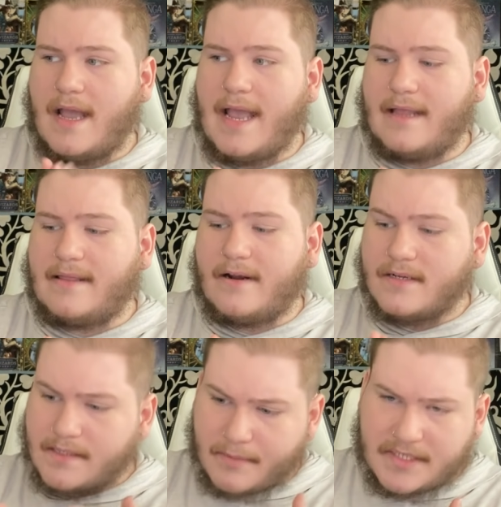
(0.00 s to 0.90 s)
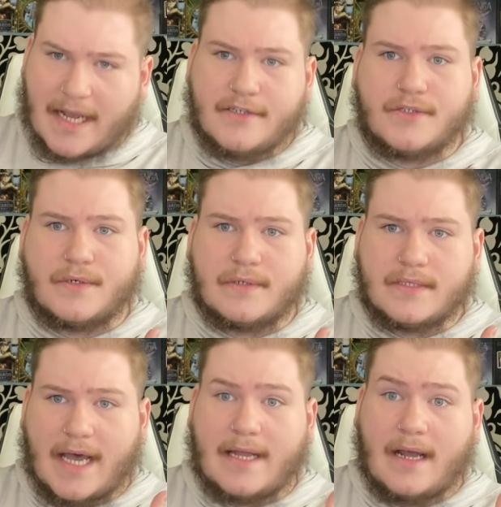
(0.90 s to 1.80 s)
And there is a potential
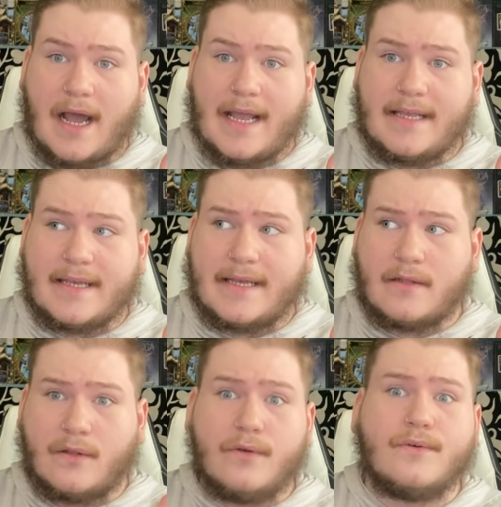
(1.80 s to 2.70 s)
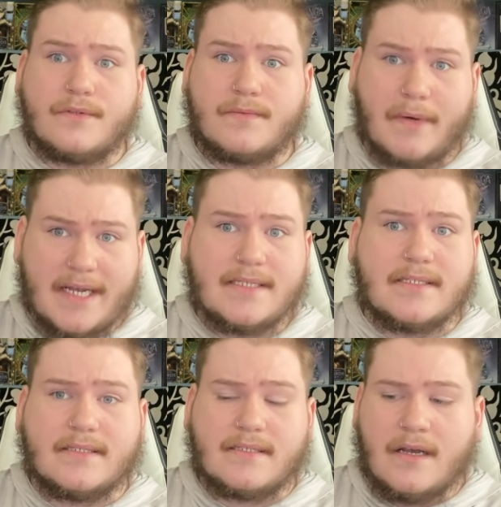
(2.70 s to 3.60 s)
that I can lose
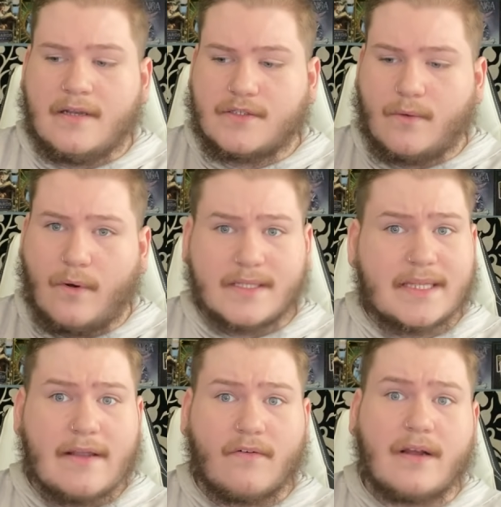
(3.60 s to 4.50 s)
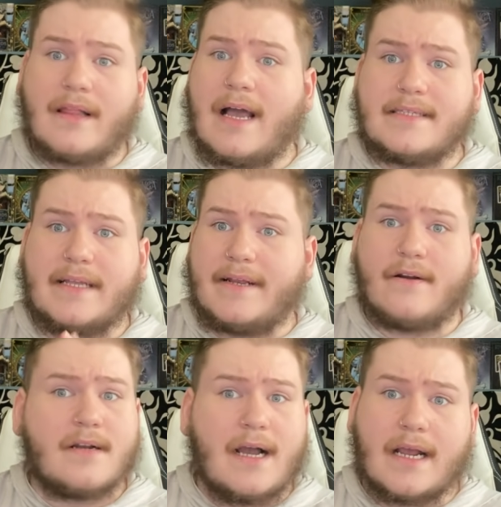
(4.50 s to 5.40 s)
Pisces. So once they realize that
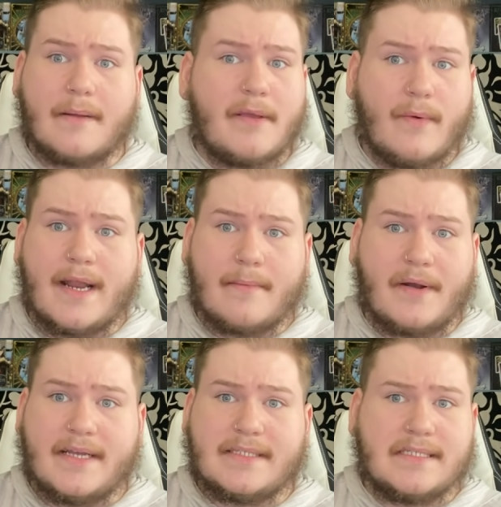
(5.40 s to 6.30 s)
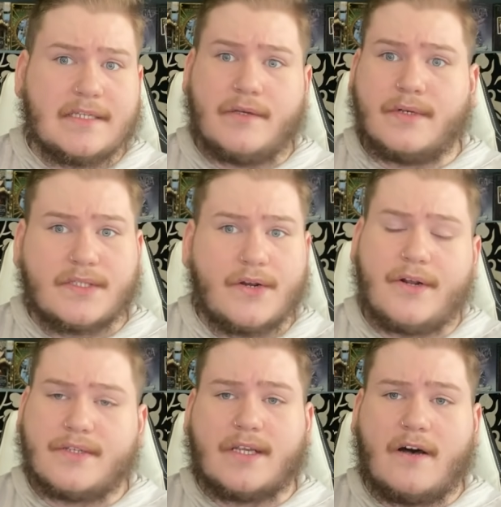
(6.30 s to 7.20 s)
you're not going to be waiting, Pisces, and you assert
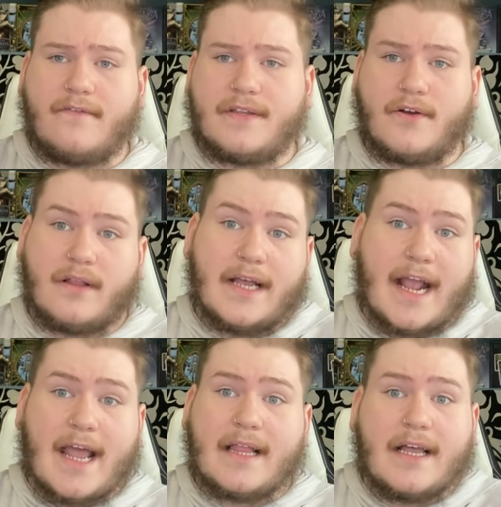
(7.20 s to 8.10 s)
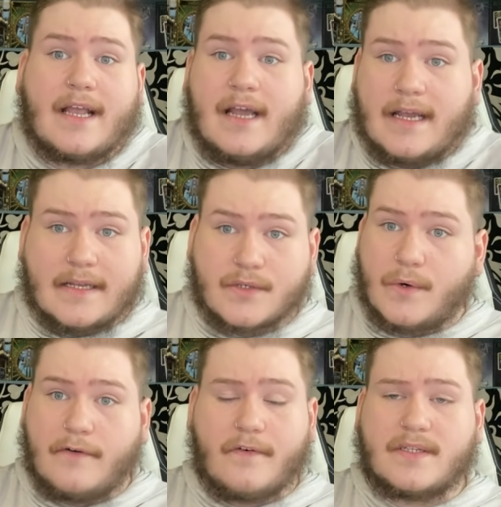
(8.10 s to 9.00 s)
yourself and you're like, hey, like, it's
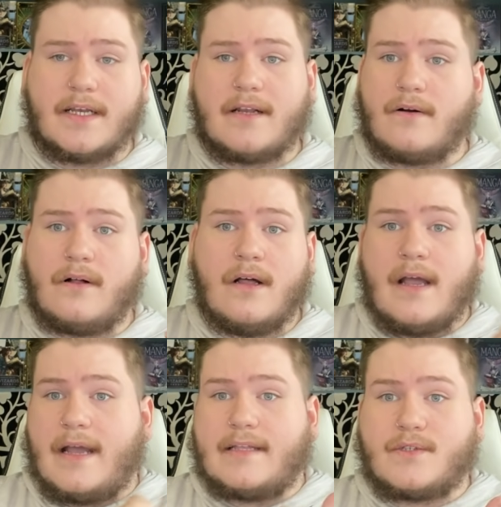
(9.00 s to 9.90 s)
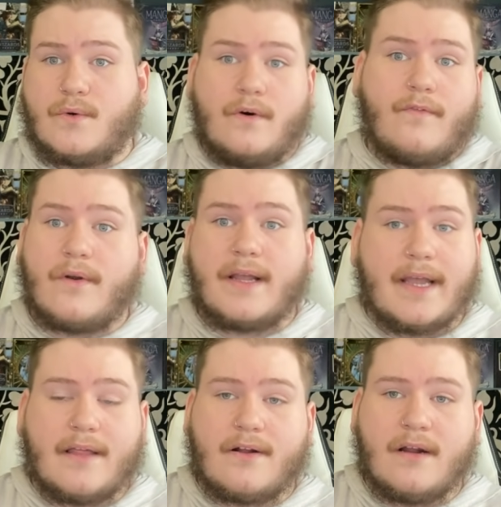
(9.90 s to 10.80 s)
cool if we're single, it's cool if we're
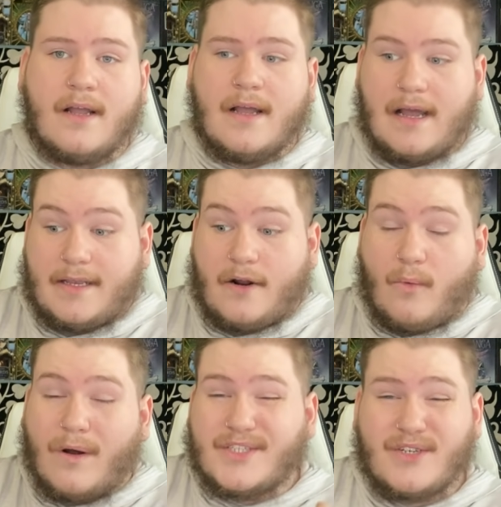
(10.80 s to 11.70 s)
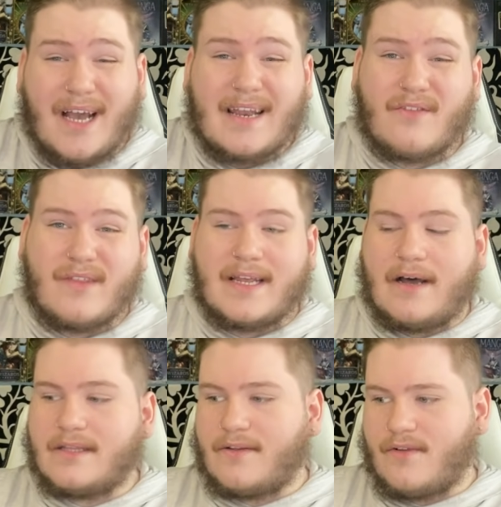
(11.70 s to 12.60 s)
together. You know, once you kind of throw that
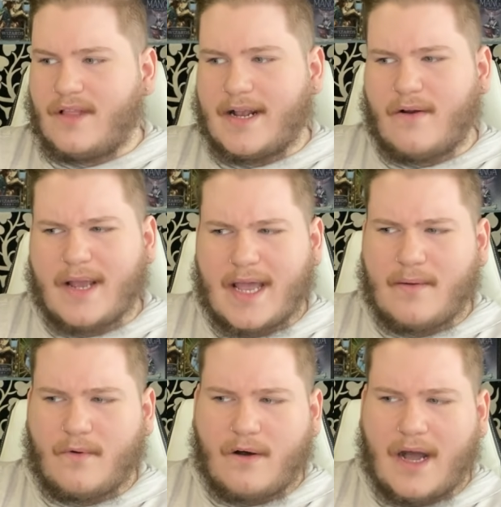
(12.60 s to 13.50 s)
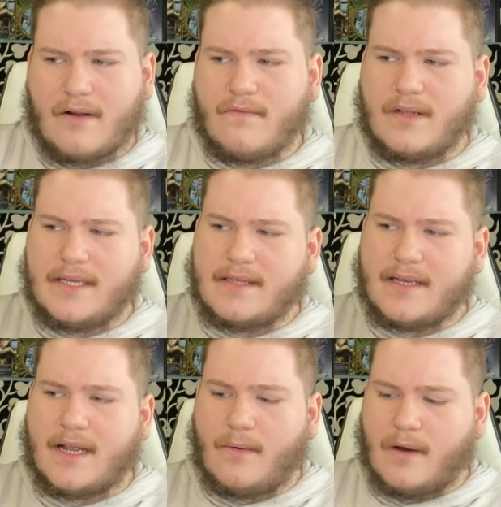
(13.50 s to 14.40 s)
out there, they're like, okay, well, I don't really
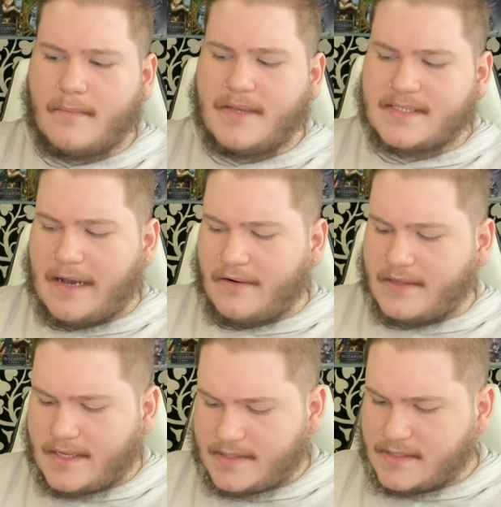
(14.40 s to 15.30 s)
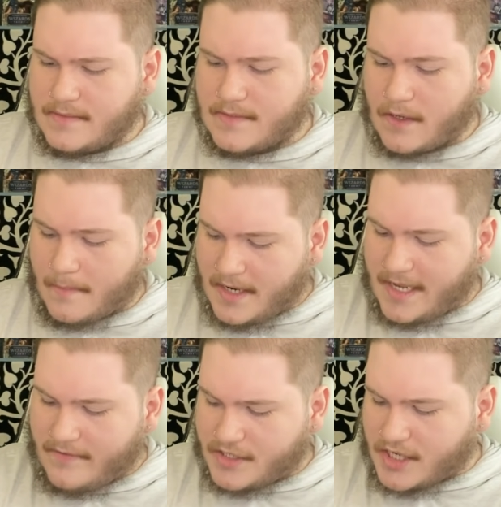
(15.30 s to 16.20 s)
think I want to miss out on this. So I'm going to
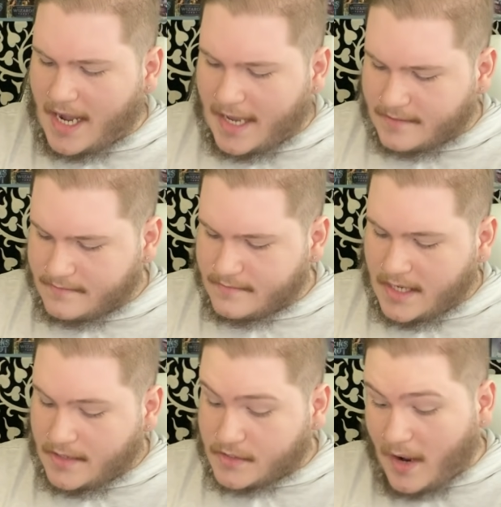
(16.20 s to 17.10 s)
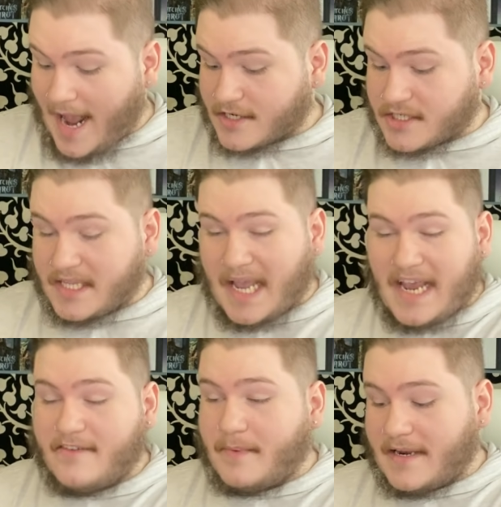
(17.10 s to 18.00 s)
give it a shot. So actually,
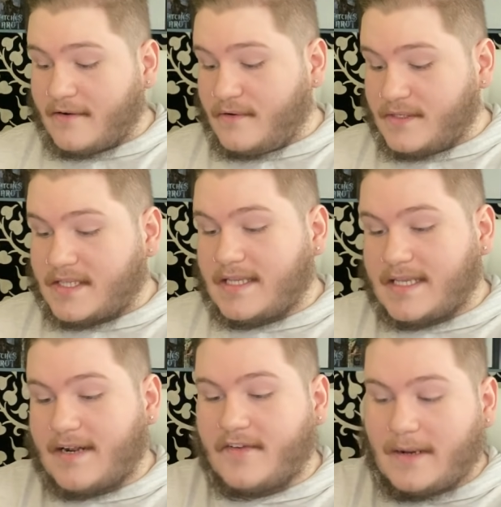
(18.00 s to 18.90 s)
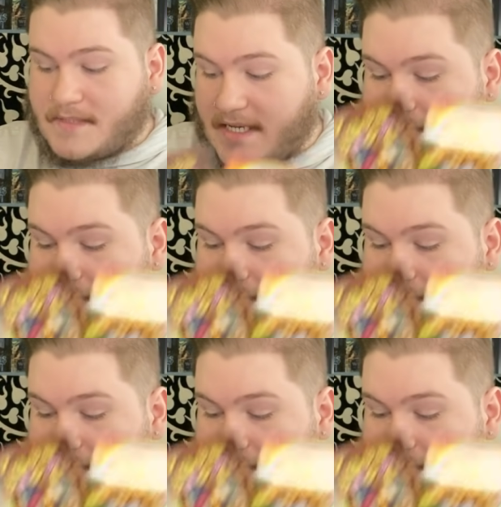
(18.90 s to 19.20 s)
Eight of Pentacles and the Ten of Cups